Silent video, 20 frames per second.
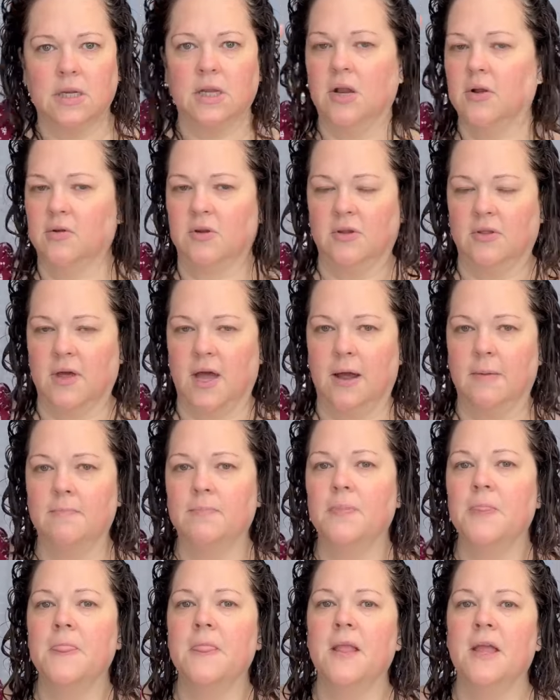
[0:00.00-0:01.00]
you don't do that.
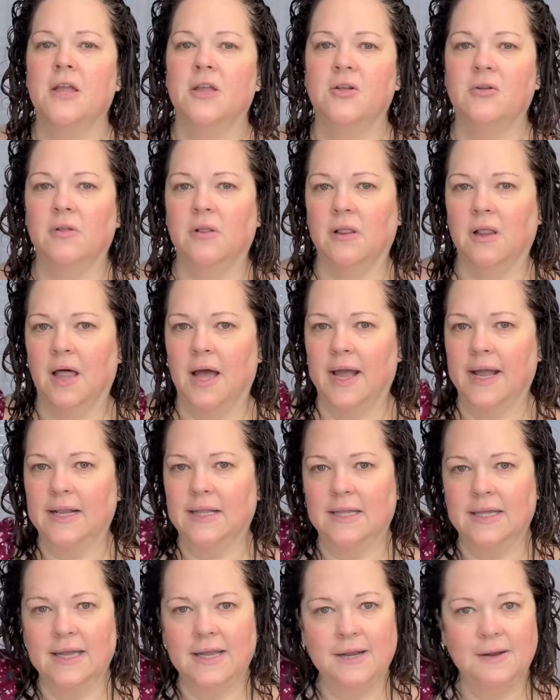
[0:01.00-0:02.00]
You
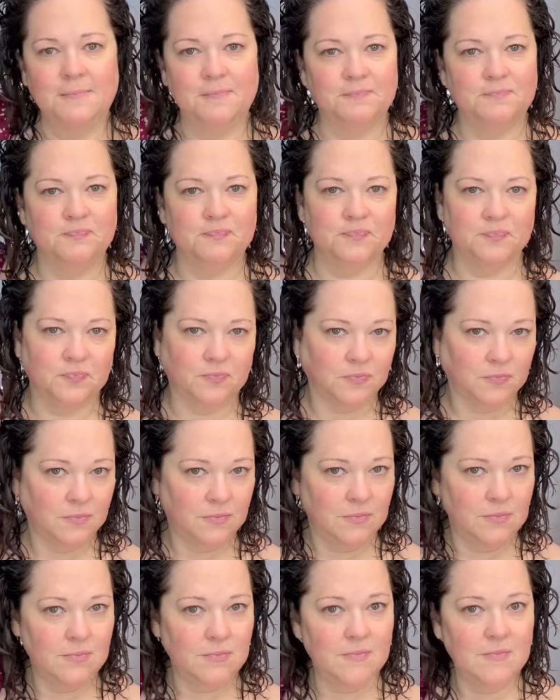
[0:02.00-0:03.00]
lightly
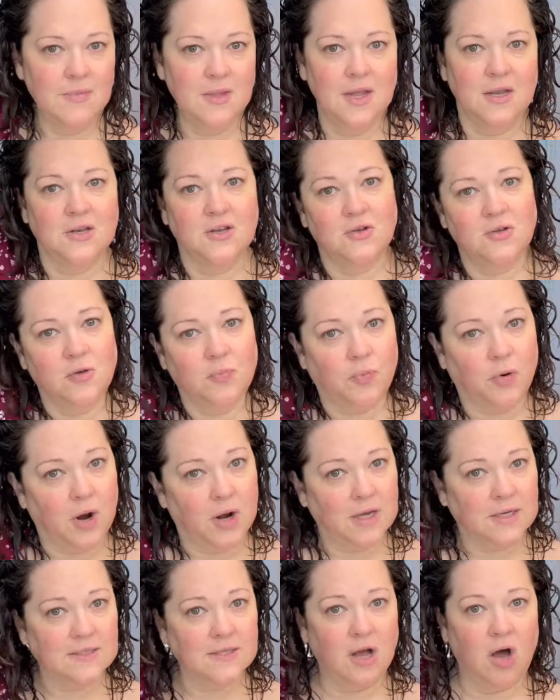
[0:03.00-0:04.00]
do the
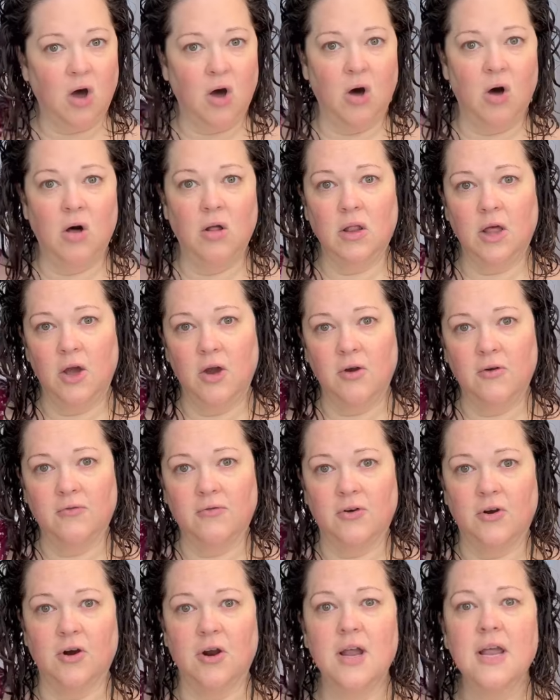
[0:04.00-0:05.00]
products all
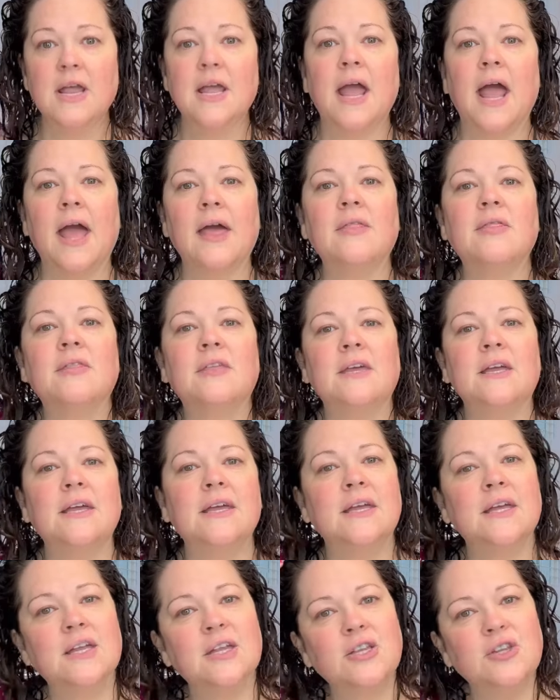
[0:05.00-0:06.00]
over and
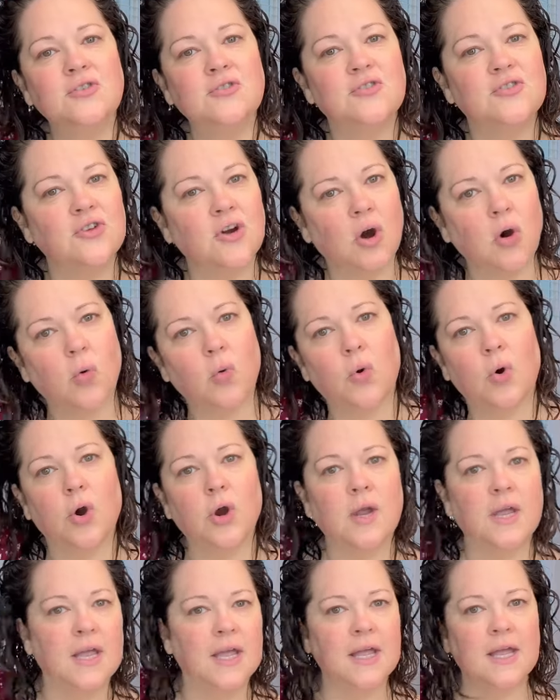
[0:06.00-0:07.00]
then you start
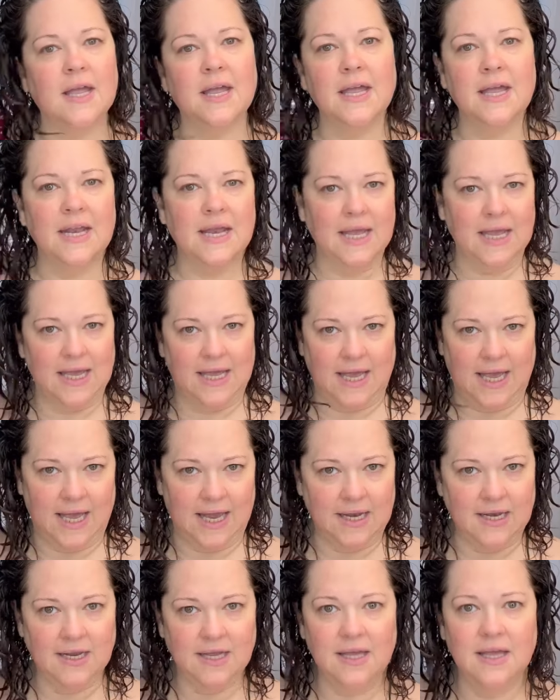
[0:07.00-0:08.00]
working it
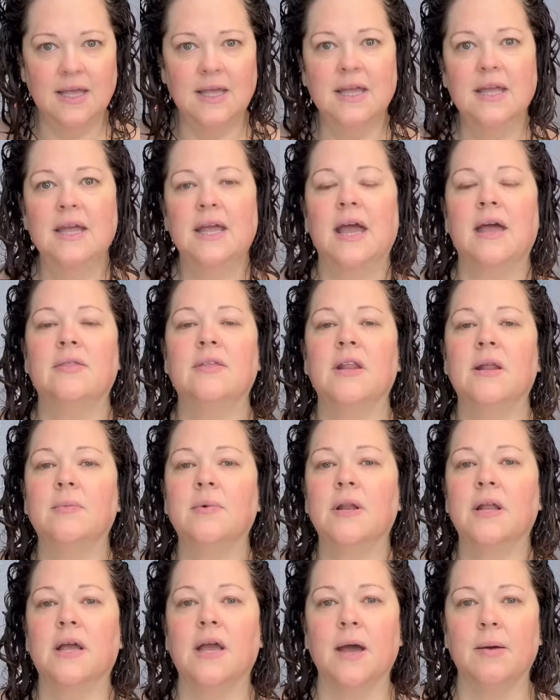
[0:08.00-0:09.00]
in. And then I'm
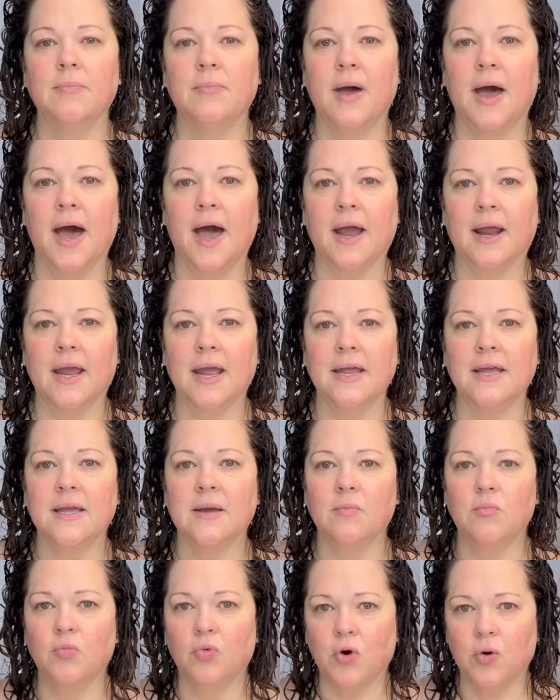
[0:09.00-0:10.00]
gonna come back and
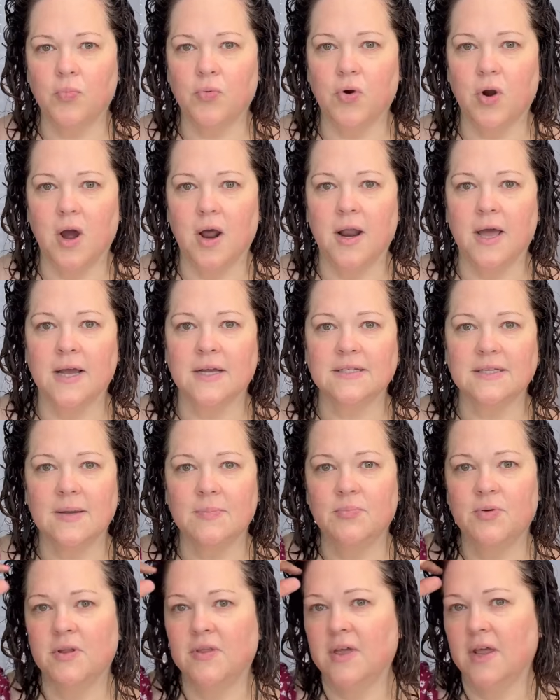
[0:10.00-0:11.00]
get more products
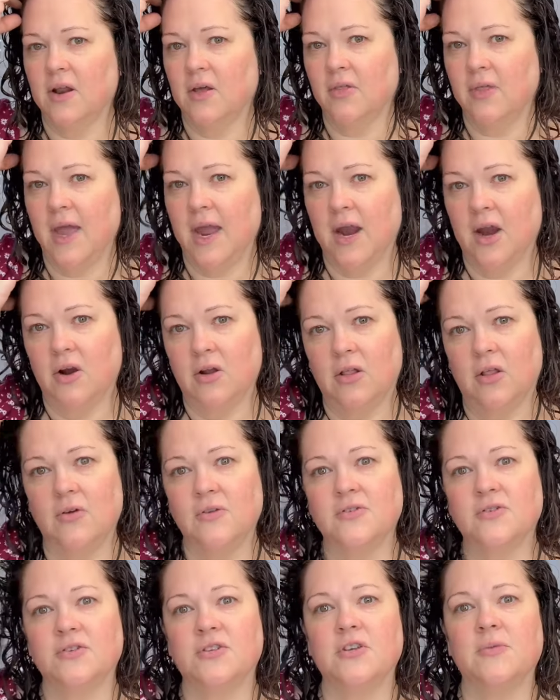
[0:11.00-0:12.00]
and put that on the hair
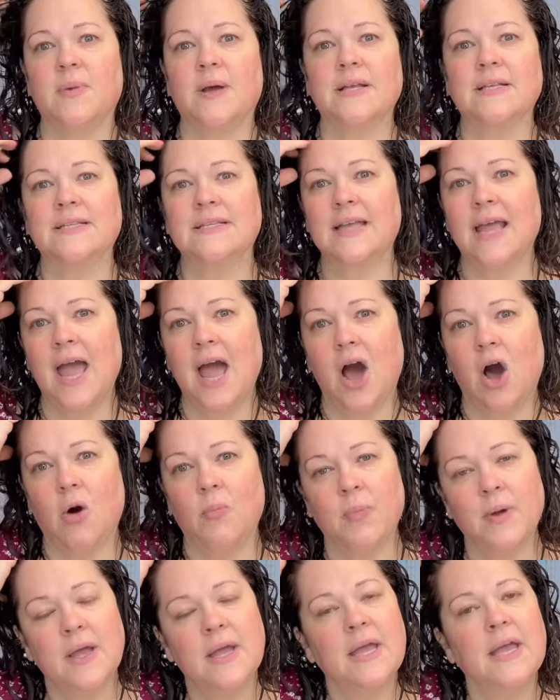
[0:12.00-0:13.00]
closer to my scalp